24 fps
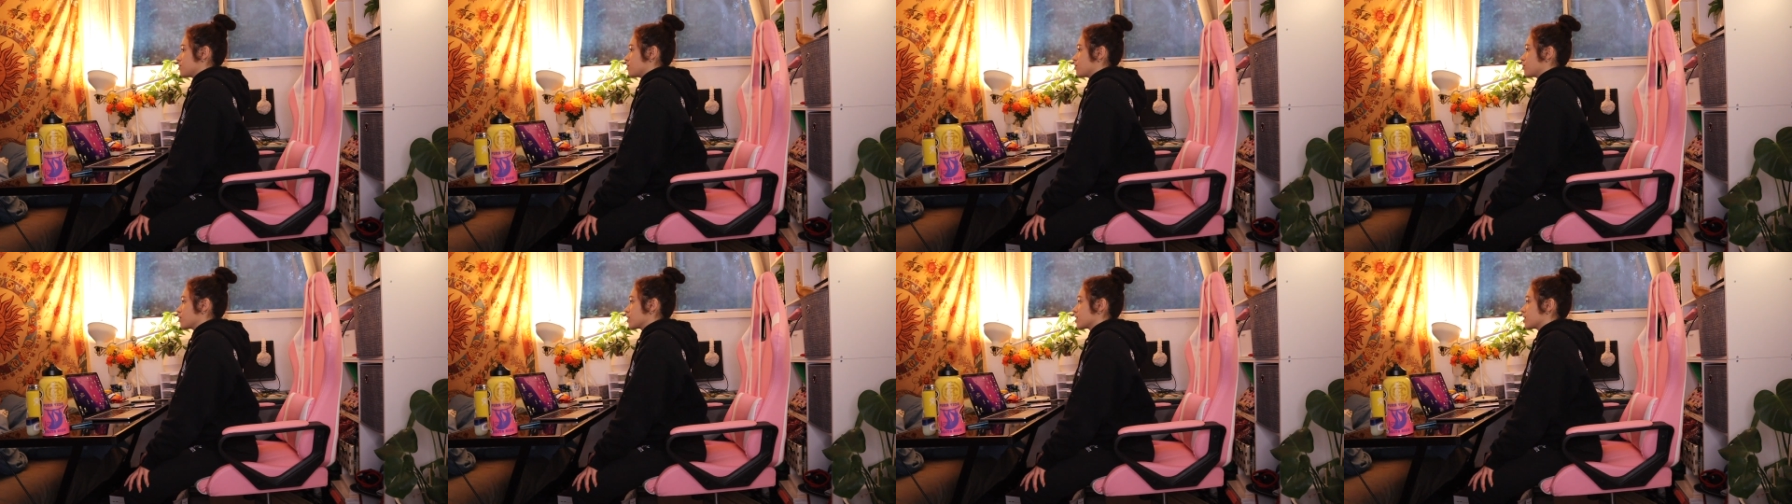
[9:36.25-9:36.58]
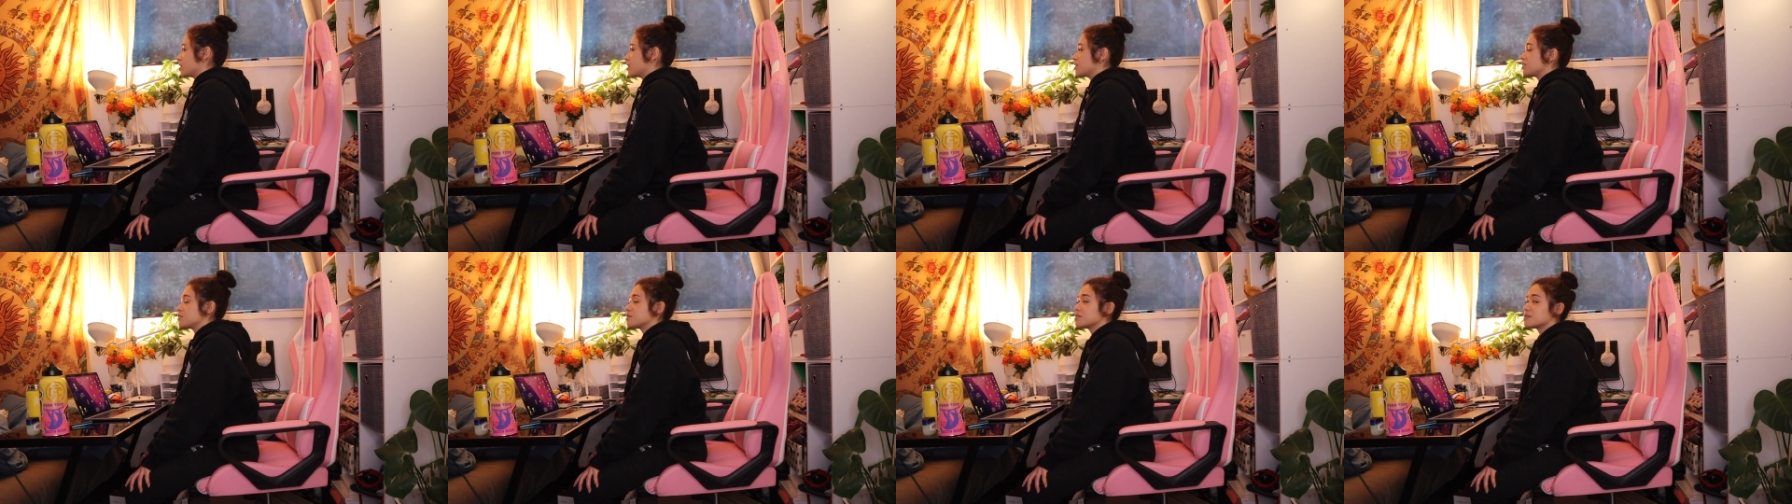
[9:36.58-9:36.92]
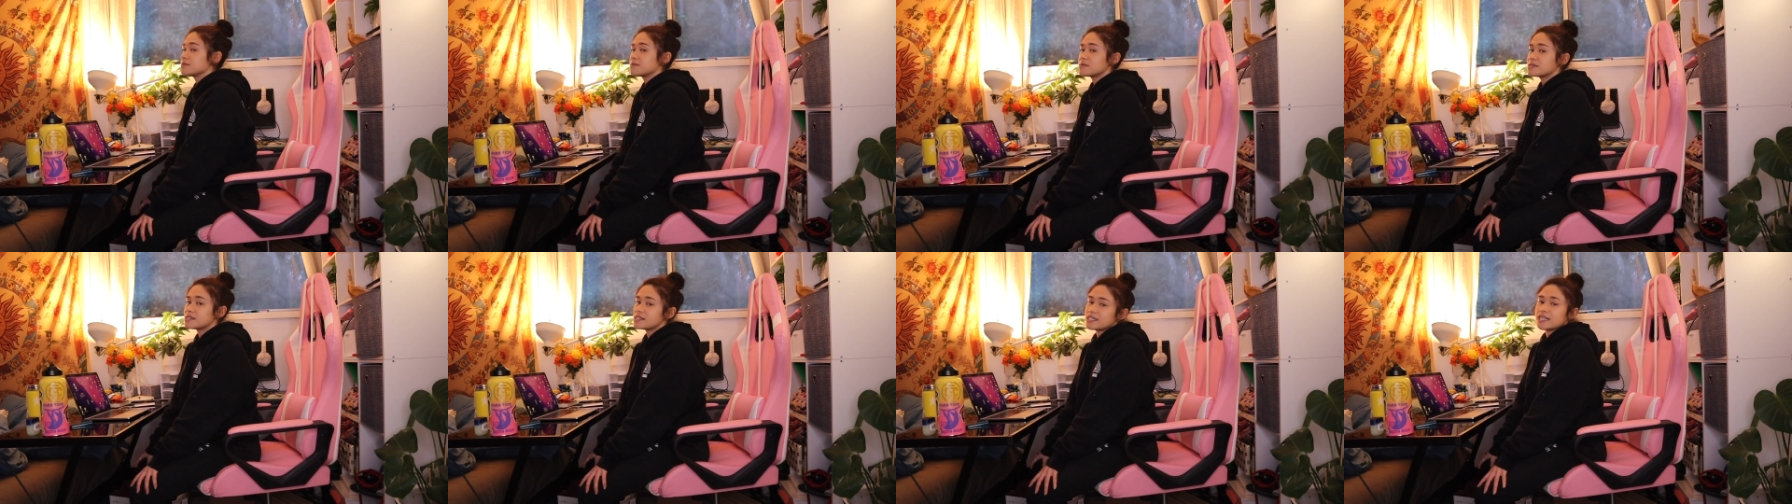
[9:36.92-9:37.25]
We're gonna do
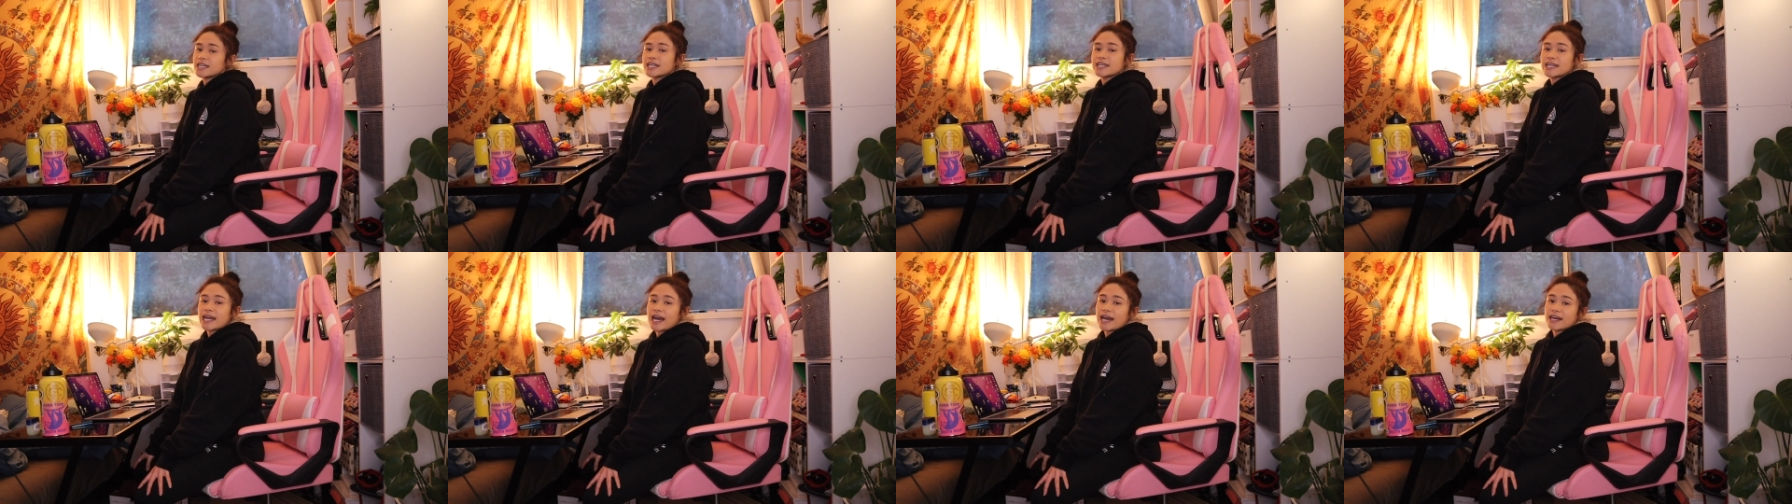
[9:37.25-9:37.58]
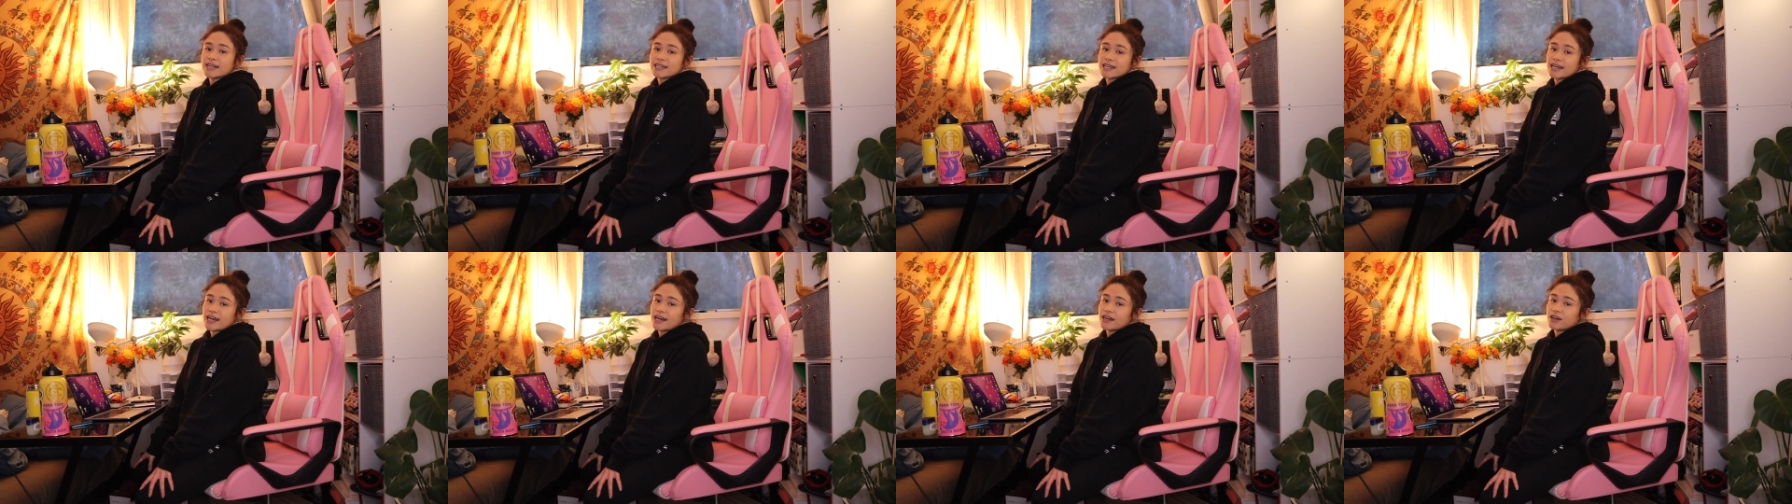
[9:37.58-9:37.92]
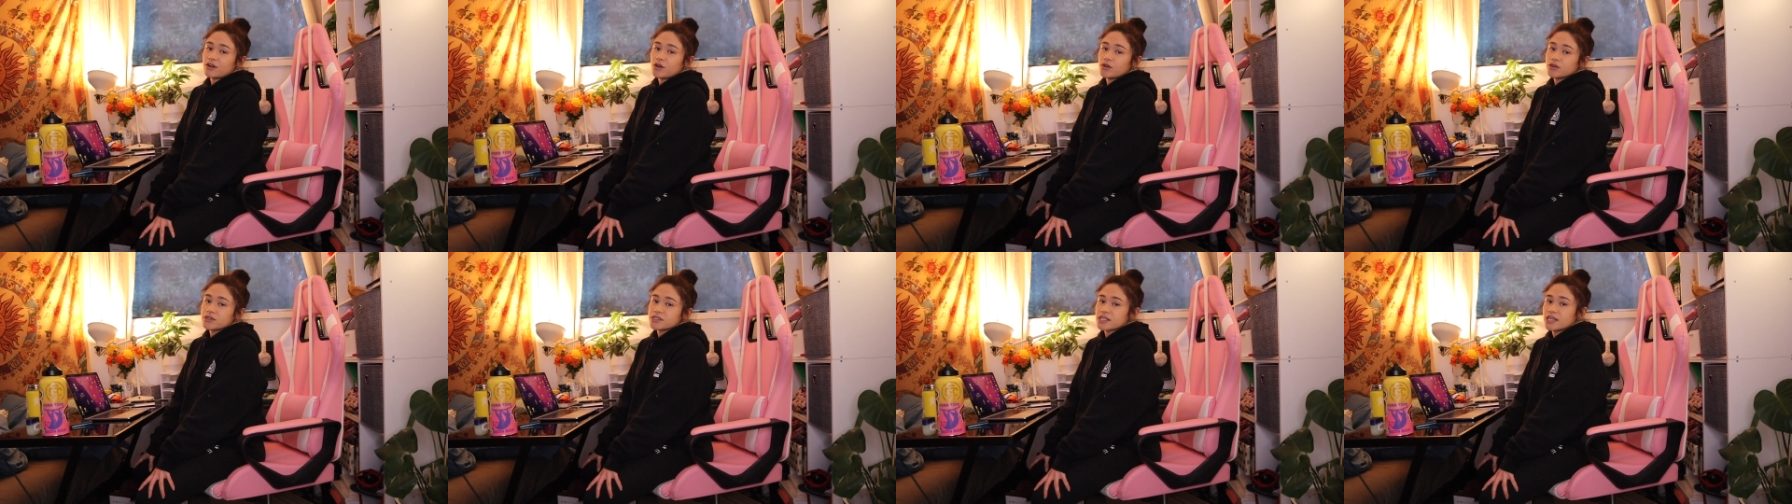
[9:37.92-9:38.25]
some seated
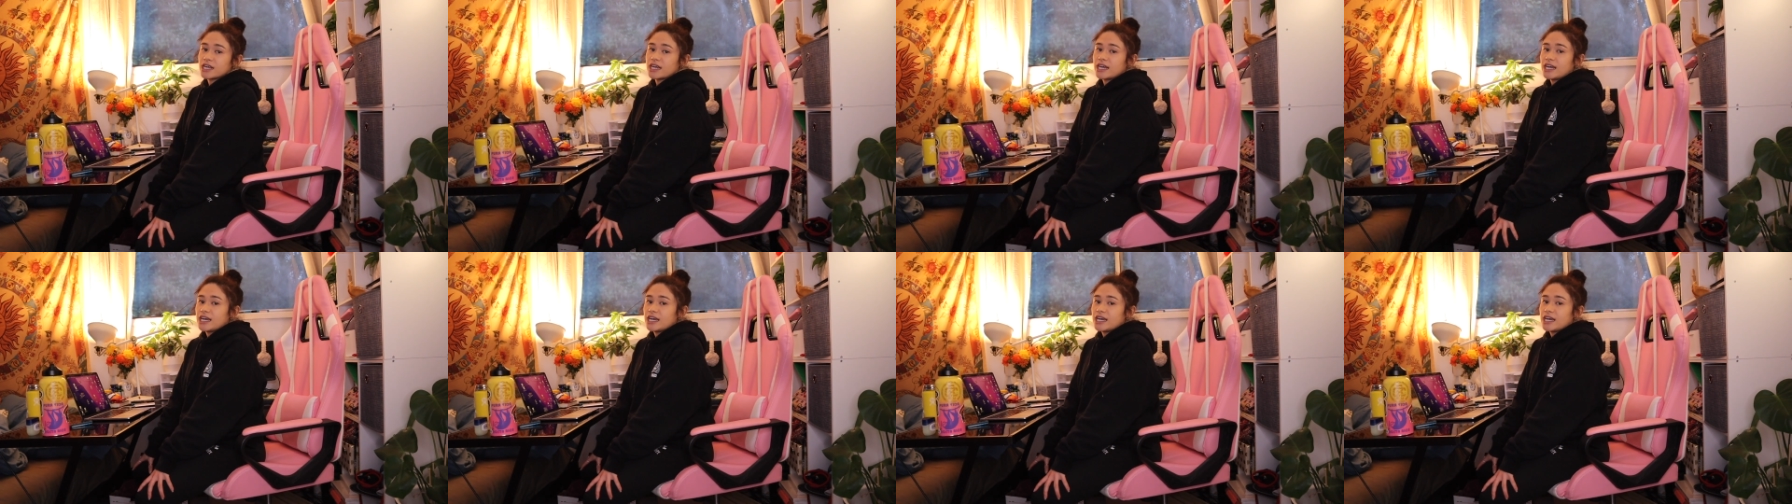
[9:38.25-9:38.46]
cat-cows.